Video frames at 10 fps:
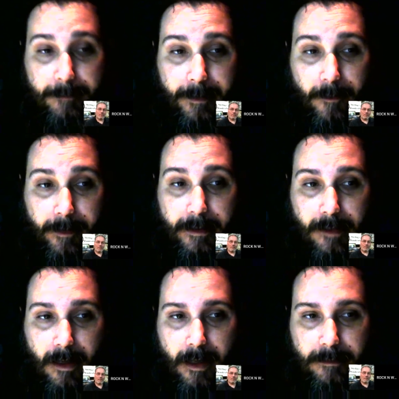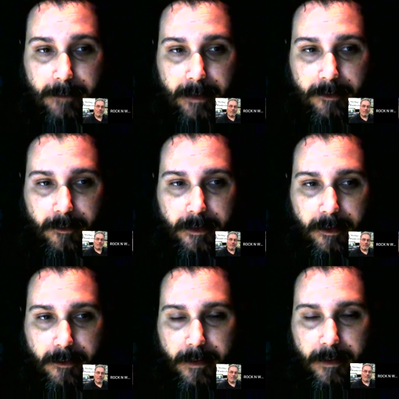by the way, that's awesome. I
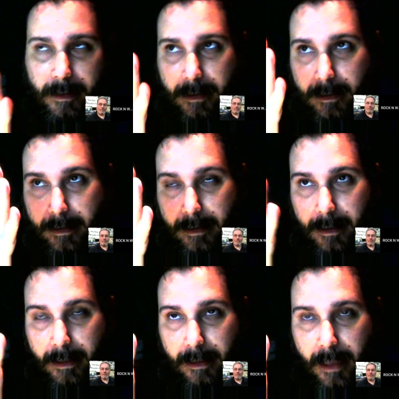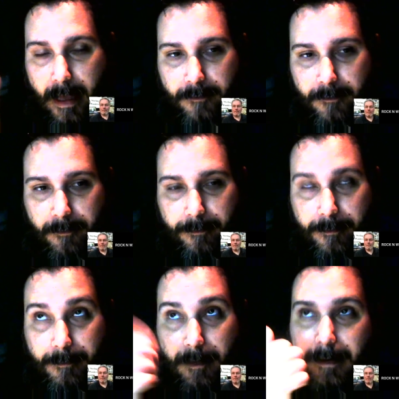totally agree. A lot of,
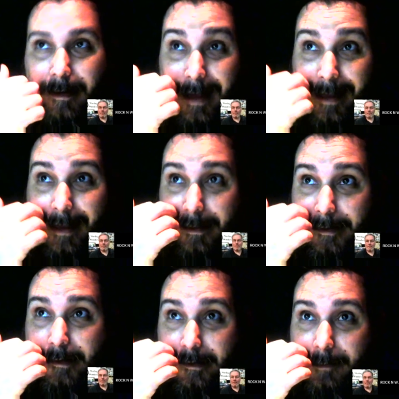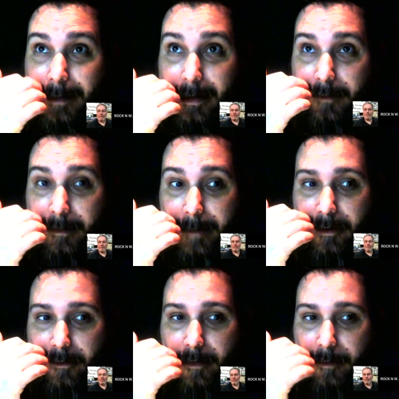I guess, just about every
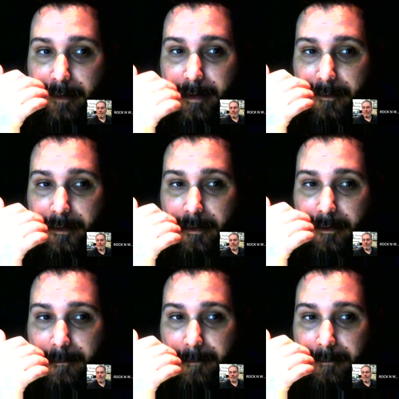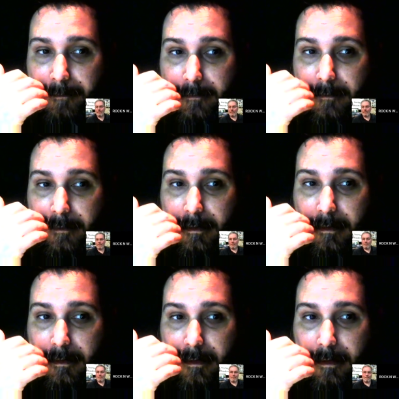maker that we've interviewed,
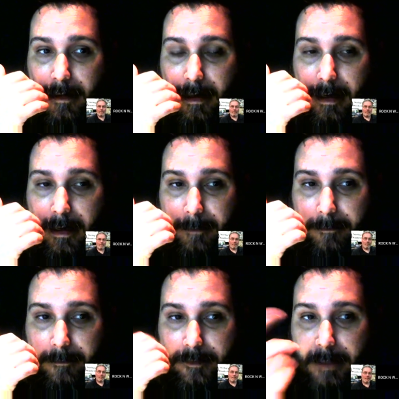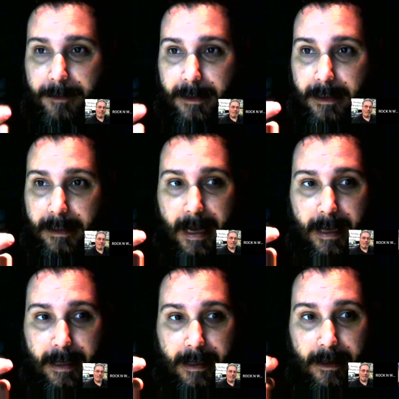JP and
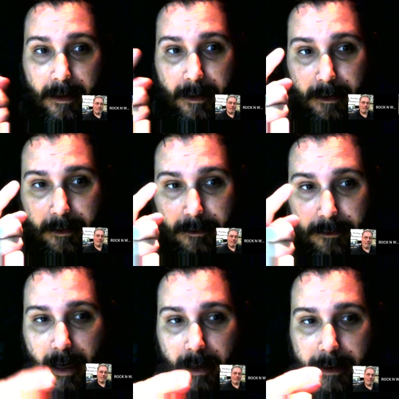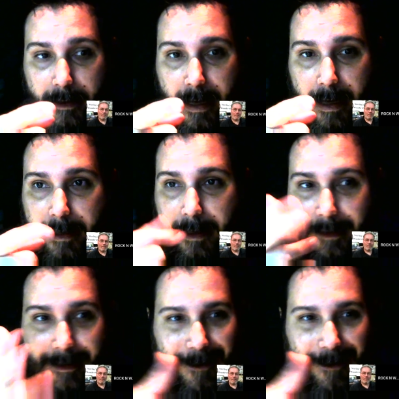I, Doc and I,
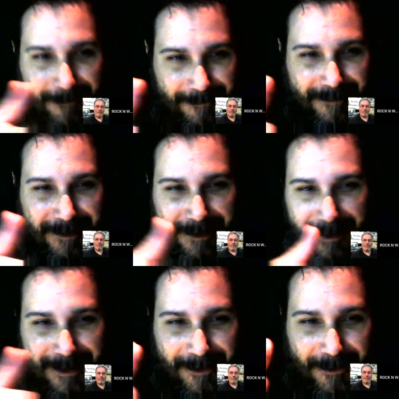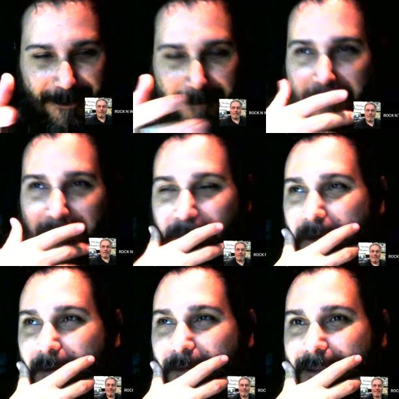and now the
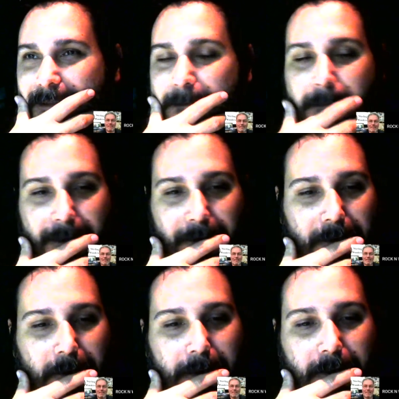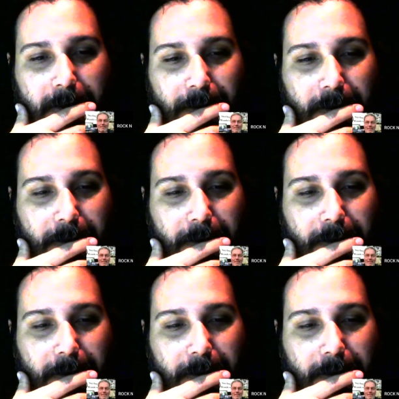three of us interviewing you for the